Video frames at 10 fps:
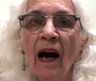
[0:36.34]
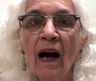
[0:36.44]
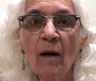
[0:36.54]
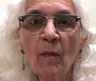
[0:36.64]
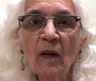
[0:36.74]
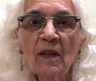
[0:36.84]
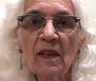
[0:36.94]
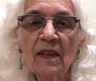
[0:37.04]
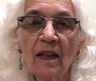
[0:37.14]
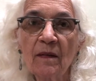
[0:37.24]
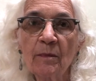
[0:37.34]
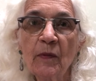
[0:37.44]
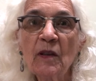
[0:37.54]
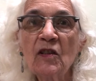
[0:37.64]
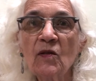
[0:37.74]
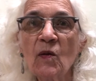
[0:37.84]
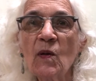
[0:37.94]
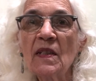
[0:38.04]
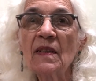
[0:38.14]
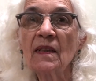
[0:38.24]
Uh, books, uh,
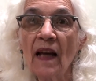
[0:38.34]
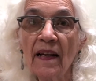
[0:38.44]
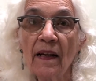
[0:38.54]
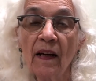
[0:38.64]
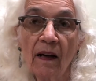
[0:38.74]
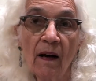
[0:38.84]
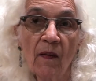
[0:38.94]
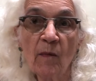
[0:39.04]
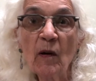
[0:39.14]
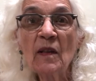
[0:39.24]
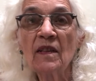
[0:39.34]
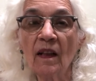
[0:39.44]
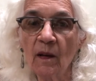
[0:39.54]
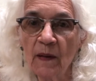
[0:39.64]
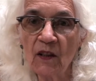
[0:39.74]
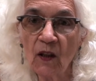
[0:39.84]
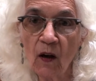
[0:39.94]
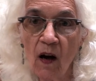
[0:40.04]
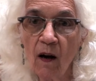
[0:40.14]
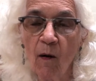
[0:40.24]
bookstores like uh, the Book Cellar in
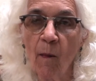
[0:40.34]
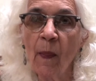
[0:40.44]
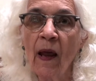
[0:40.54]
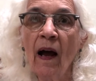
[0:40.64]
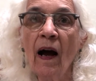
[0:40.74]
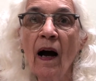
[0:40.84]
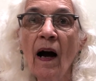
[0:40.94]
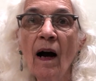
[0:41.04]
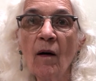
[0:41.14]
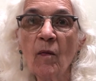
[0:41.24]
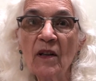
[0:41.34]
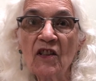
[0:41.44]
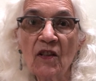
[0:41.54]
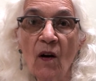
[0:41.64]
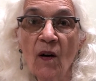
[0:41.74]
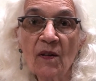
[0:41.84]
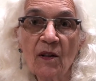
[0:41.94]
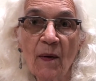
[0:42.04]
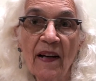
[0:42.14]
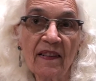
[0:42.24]
Chicago, uh, which
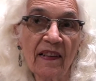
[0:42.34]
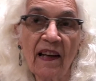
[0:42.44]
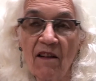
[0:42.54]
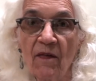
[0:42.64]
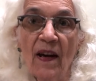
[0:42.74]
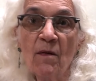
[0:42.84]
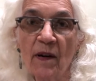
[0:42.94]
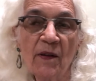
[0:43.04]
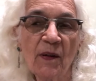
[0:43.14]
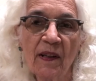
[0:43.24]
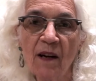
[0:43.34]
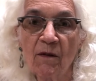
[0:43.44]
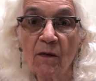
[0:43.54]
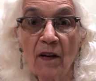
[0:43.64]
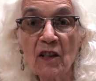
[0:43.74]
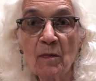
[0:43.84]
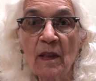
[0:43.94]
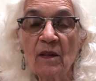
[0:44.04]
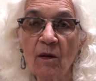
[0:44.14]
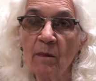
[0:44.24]
also has a cafe where you can have
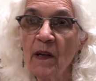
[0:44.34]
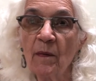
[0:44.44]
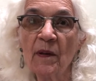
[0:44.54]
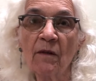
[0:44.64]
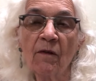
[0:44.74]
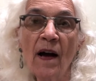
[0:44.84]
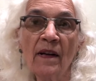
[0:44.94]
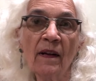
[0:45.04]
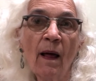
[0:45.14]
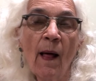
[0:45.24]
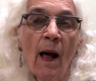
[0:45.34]
refreshments or meet with a friend,